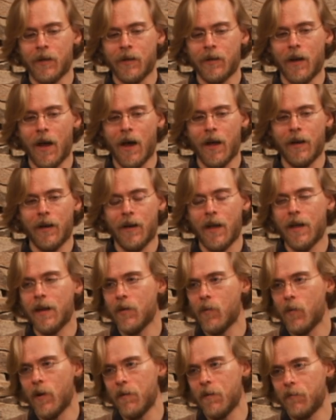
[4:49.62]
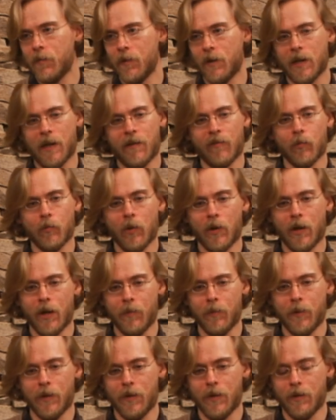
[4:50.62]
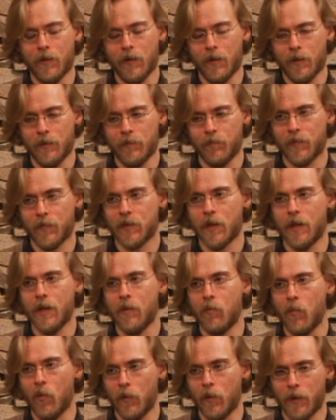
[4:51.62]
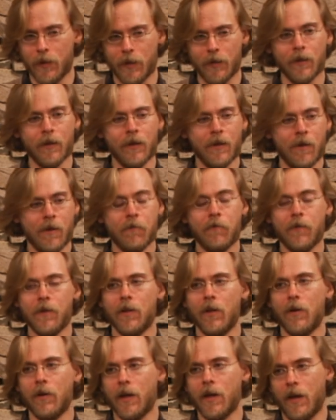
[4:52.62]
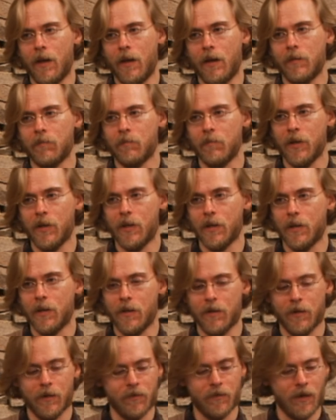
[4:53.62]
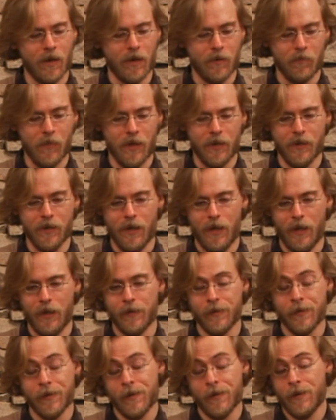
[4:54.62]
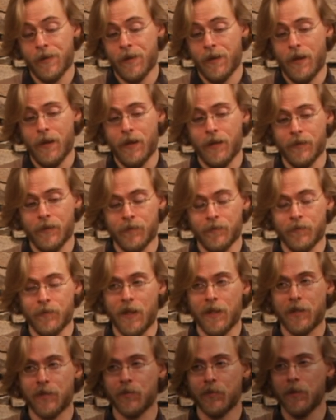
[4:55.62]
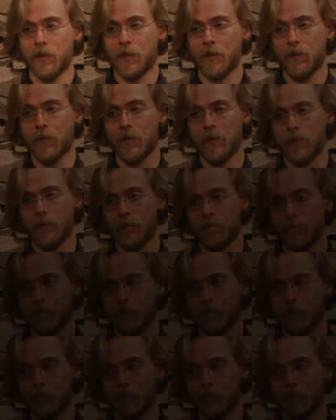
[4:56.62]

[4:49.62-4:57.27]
not in any way feel comfortable coming here on Sunday morning feel okay being here on Monday. And that's really cool.